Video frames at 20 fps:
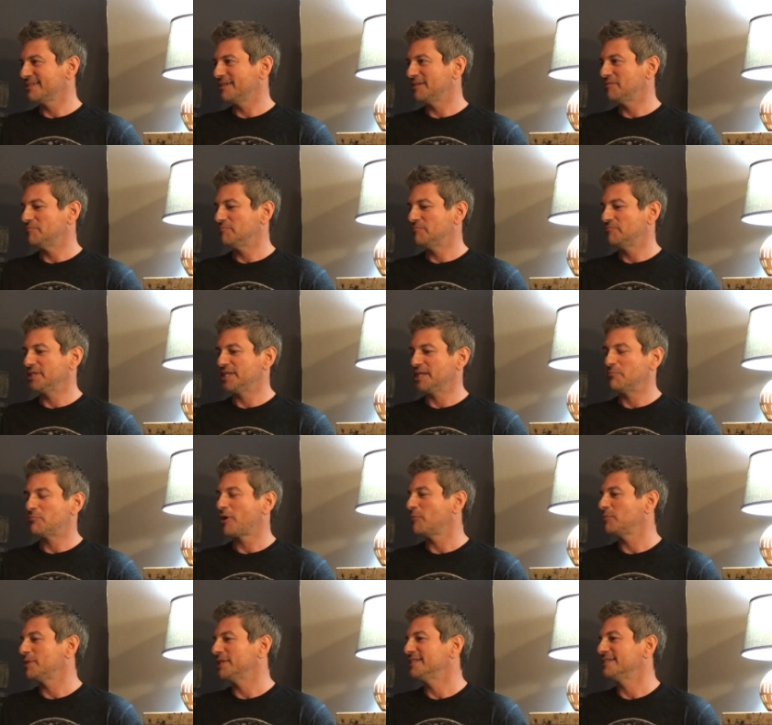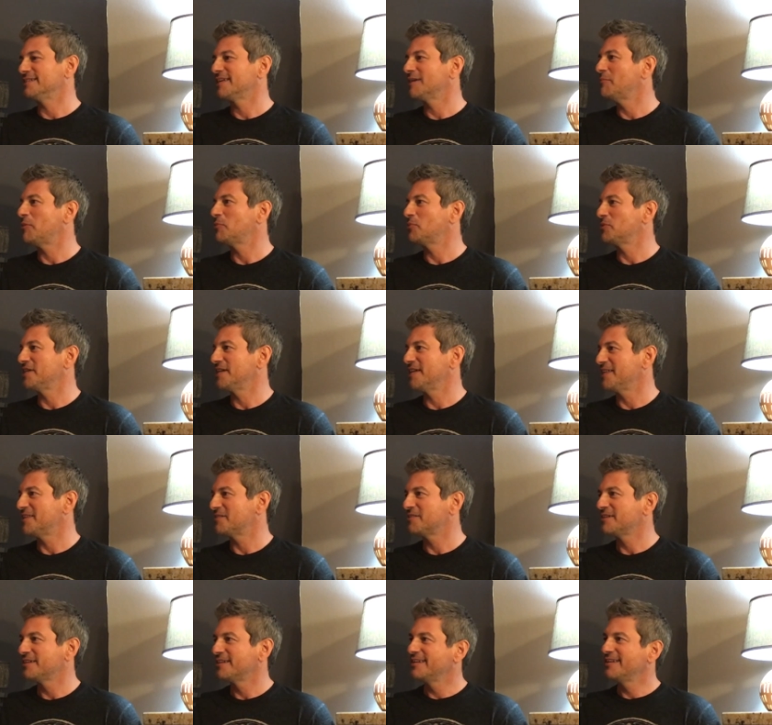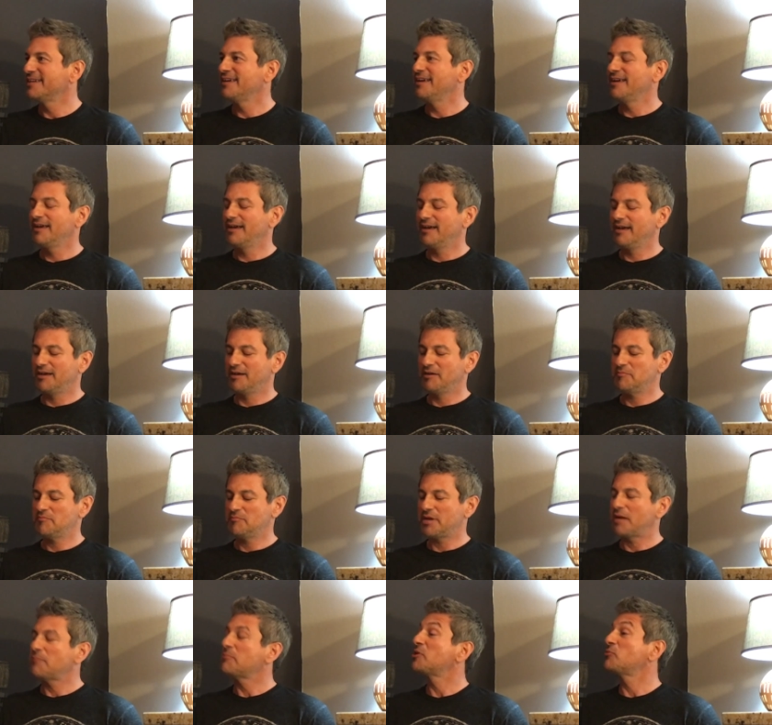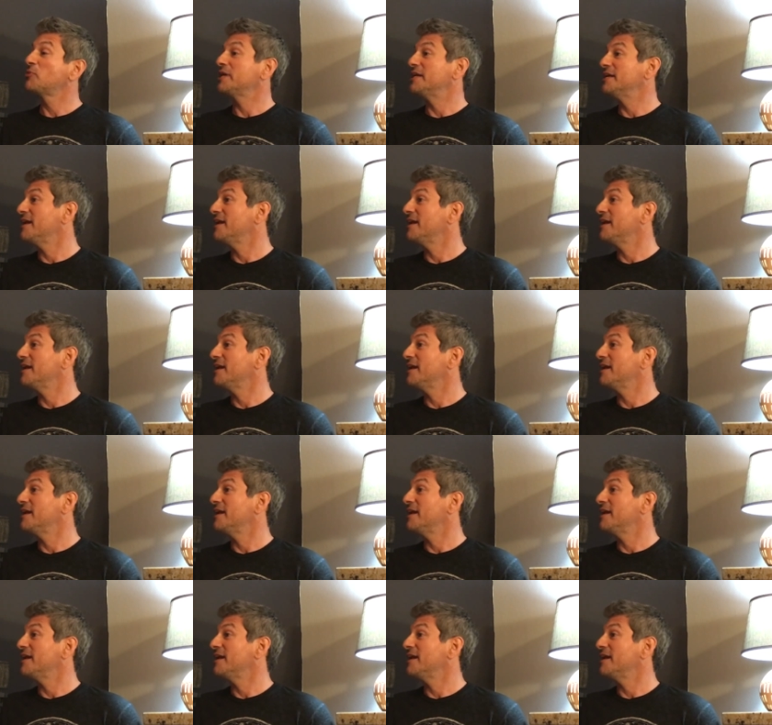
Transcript: but he probably didn't come up with it either. But I'm going to read it